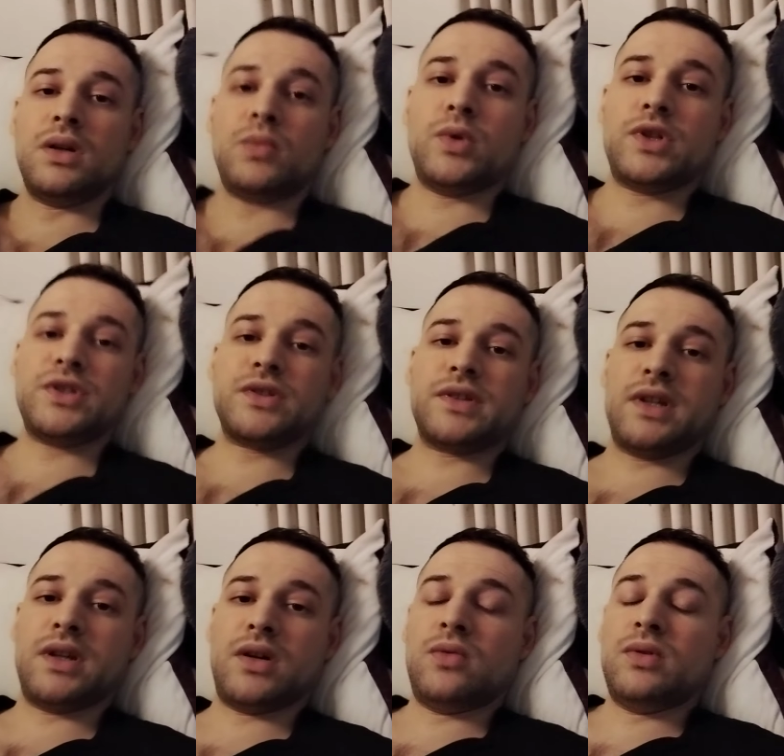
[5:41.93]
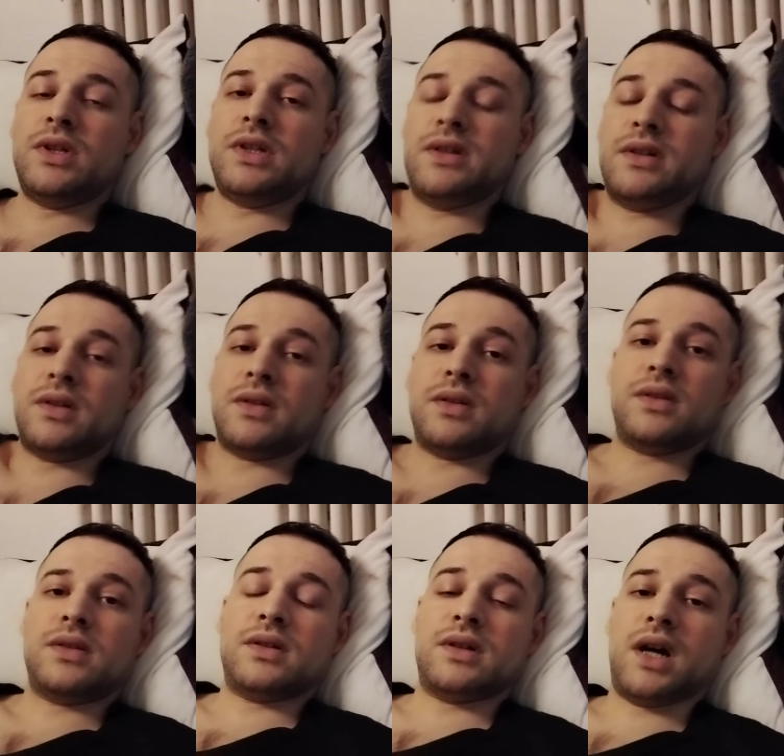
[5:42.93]
which is then only the
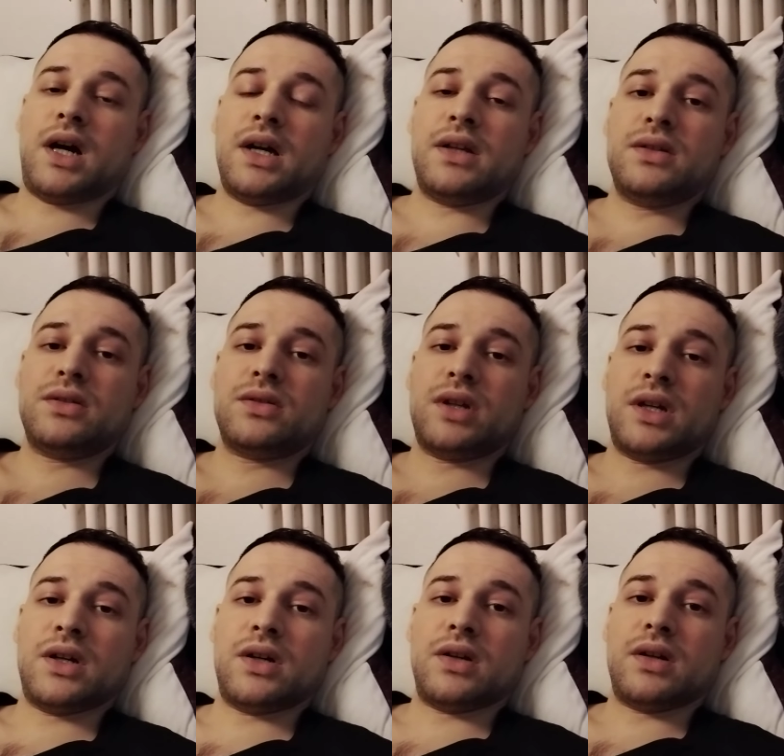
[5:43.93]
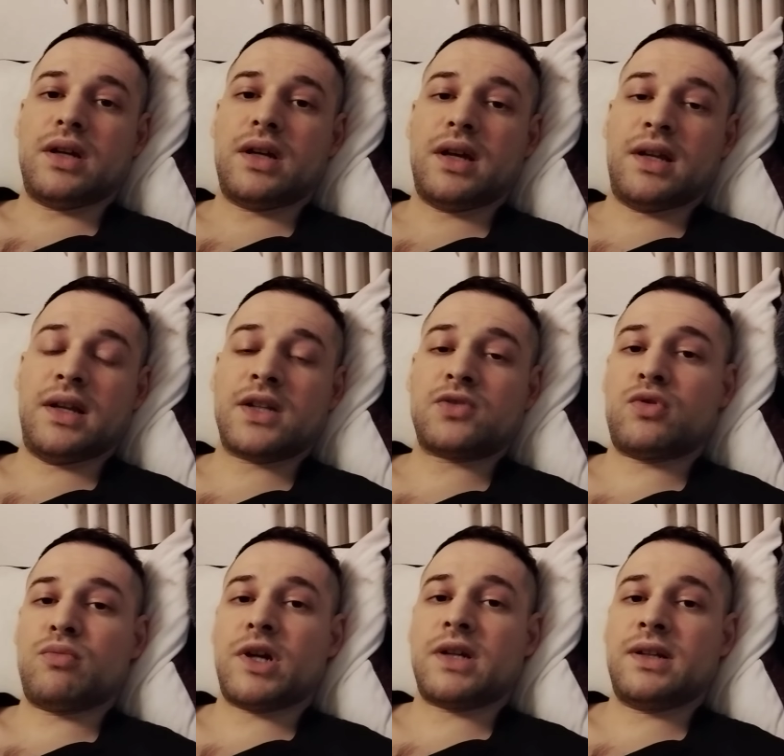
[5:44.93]
higher
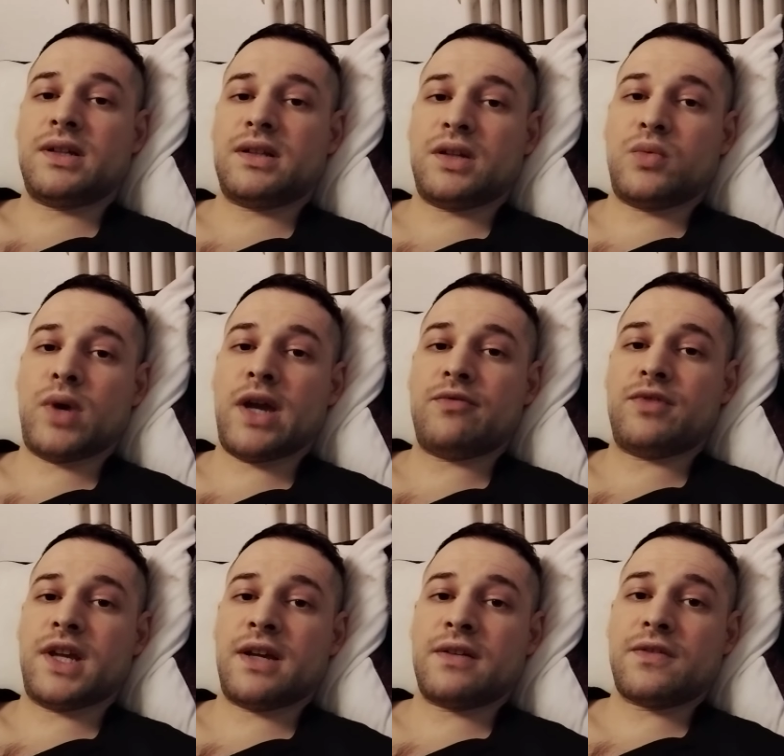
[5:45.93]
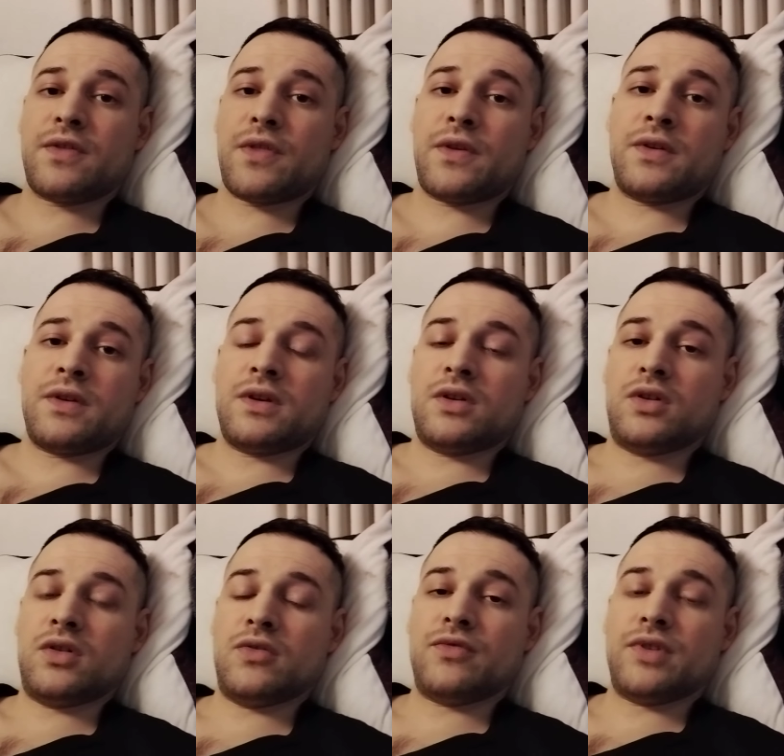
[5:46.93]
electromagnetic wavelength
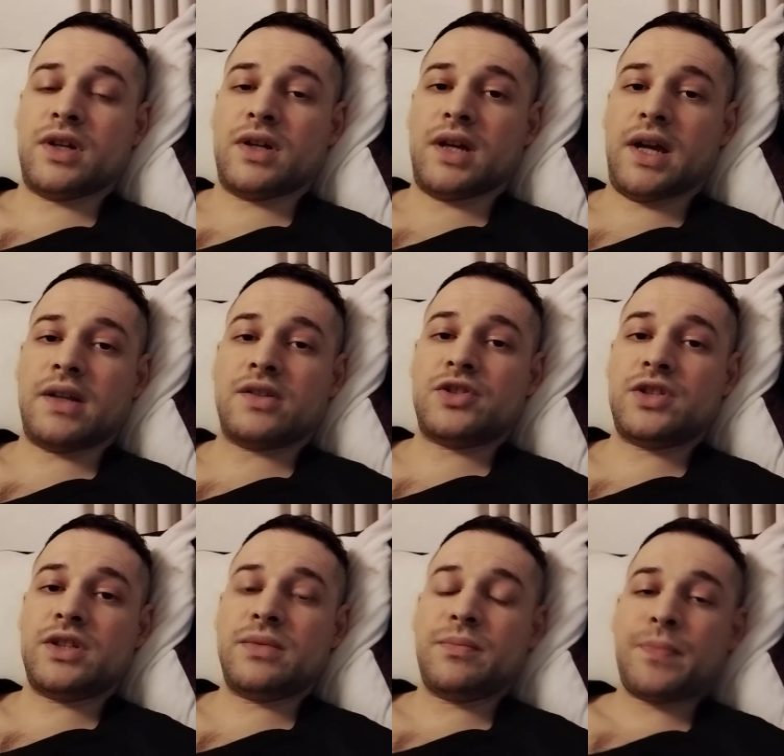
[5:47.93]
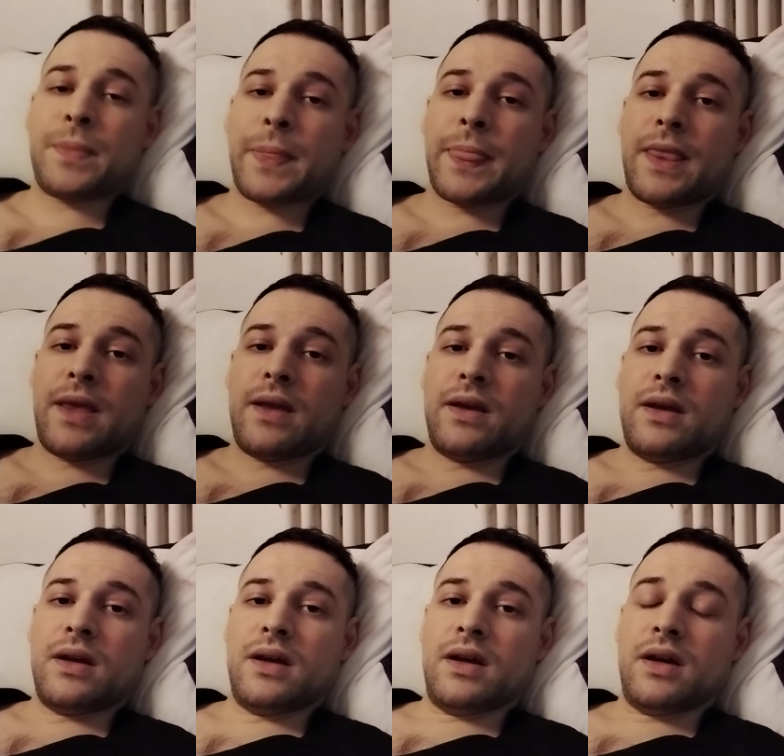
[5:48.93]
of energy.
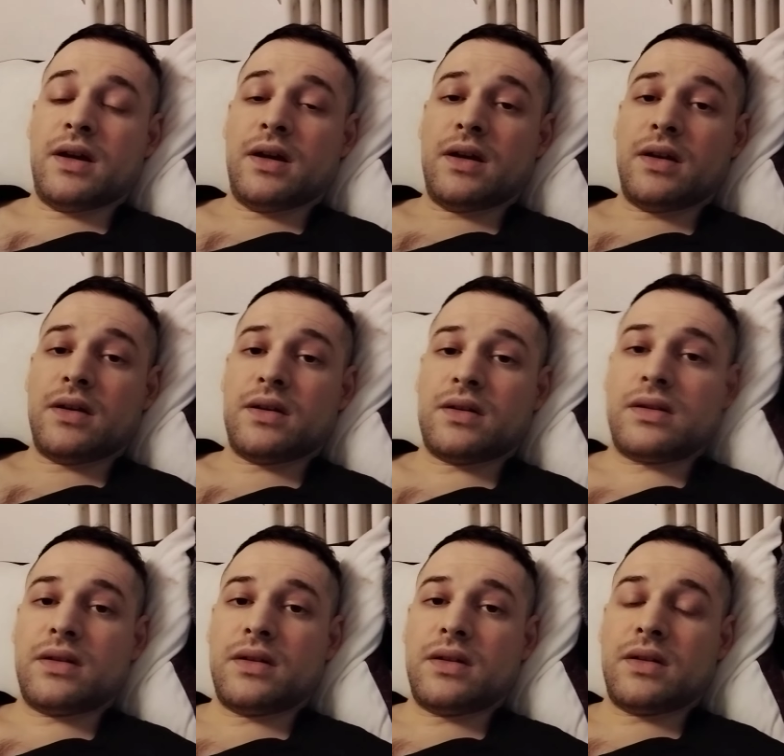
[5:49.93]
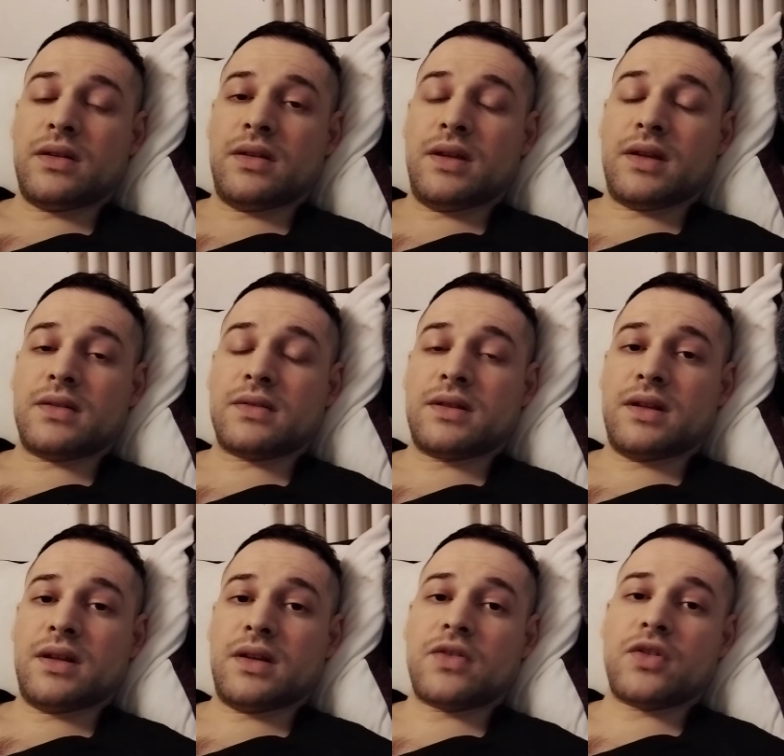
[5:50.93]
And that is
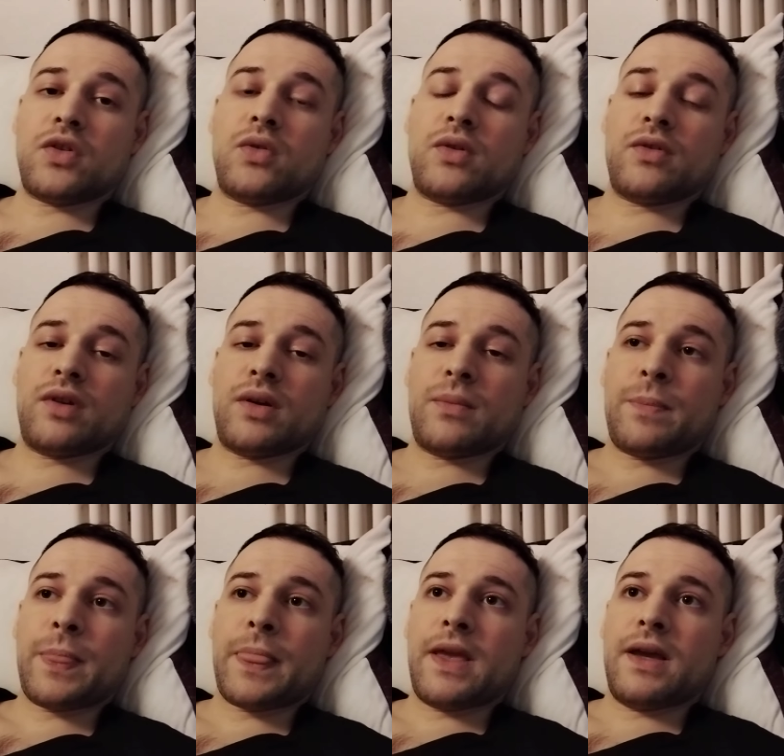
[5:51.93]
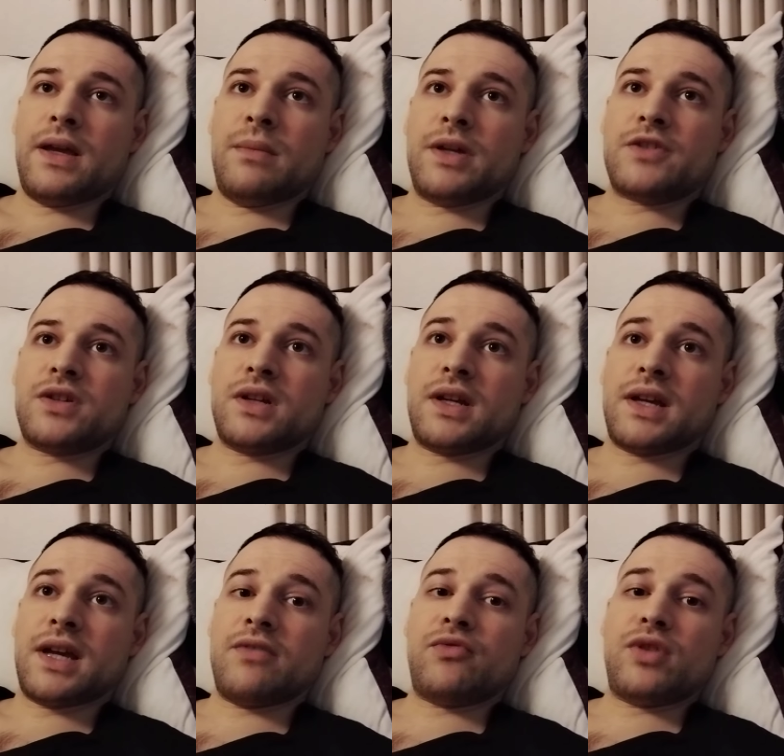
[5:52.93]
then, so imagine like
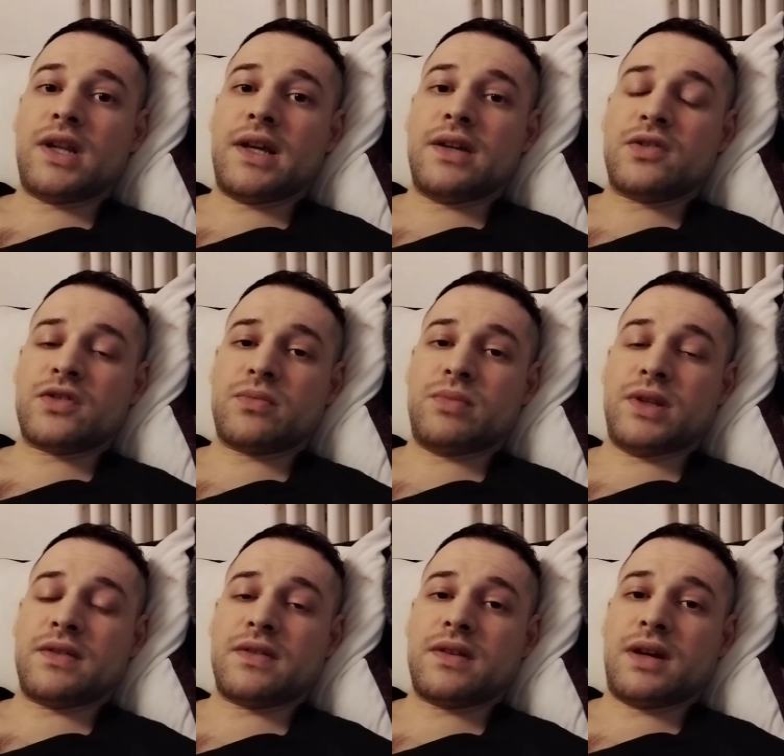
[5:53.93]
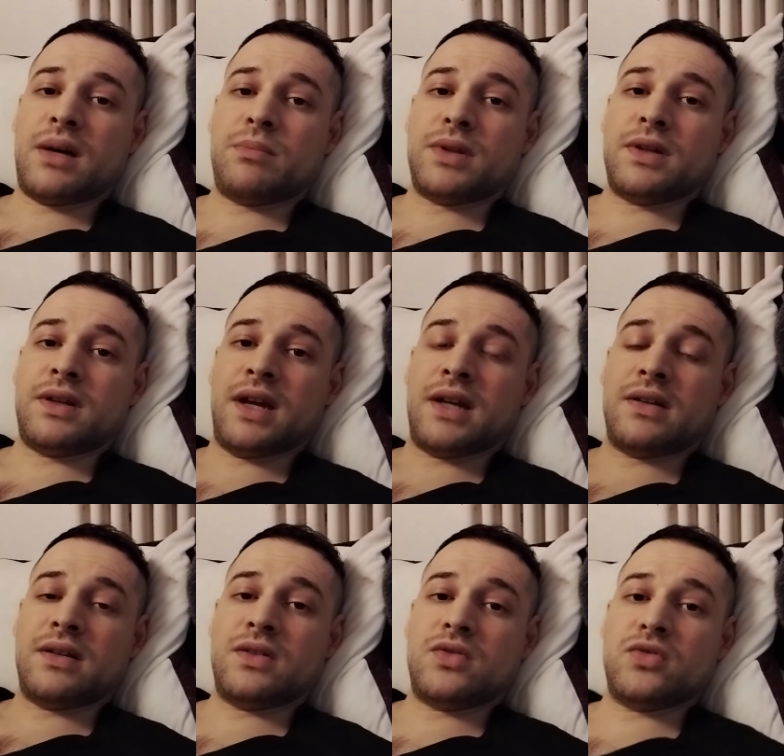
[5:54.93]
every layer splits up again
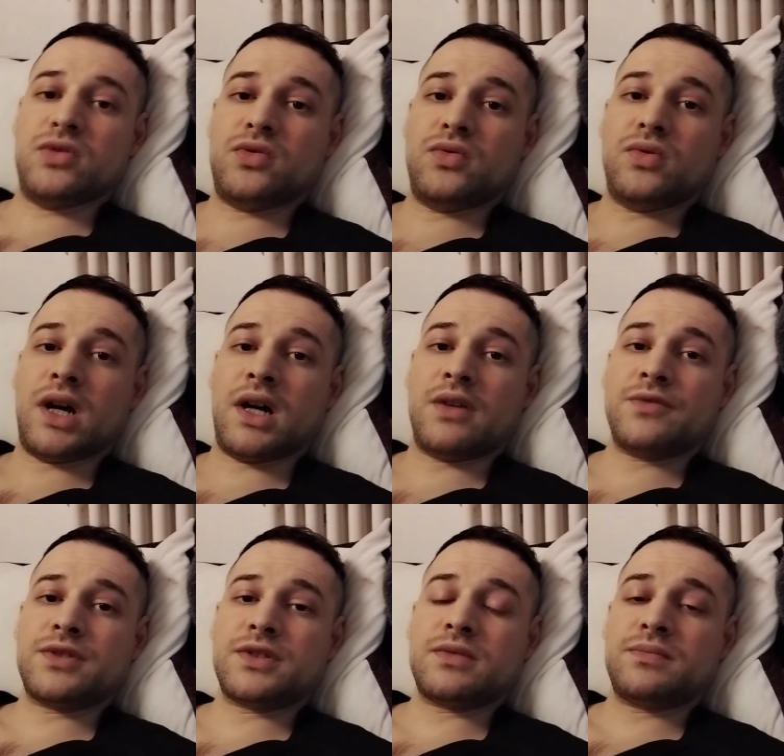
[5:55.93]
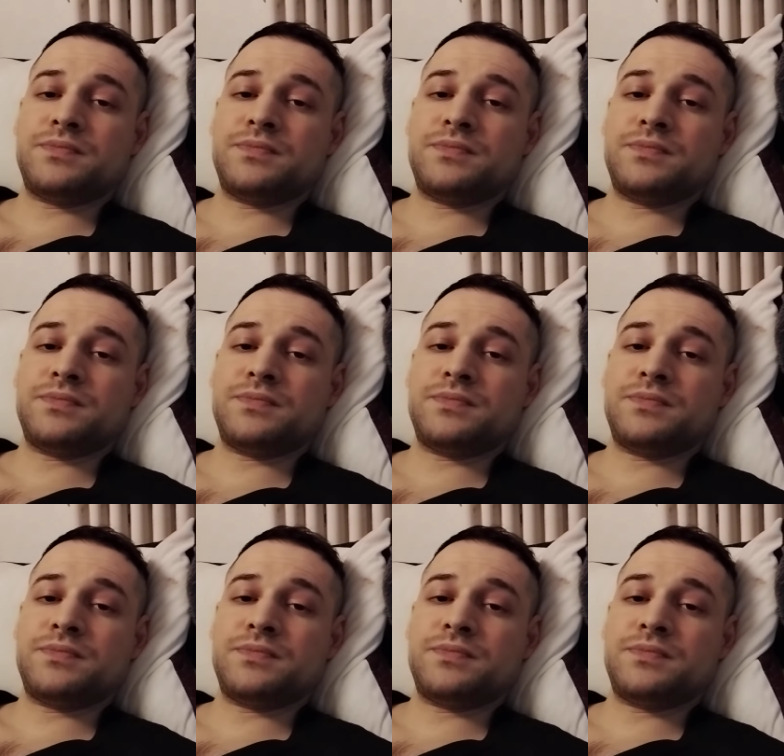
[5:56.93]
into two halves,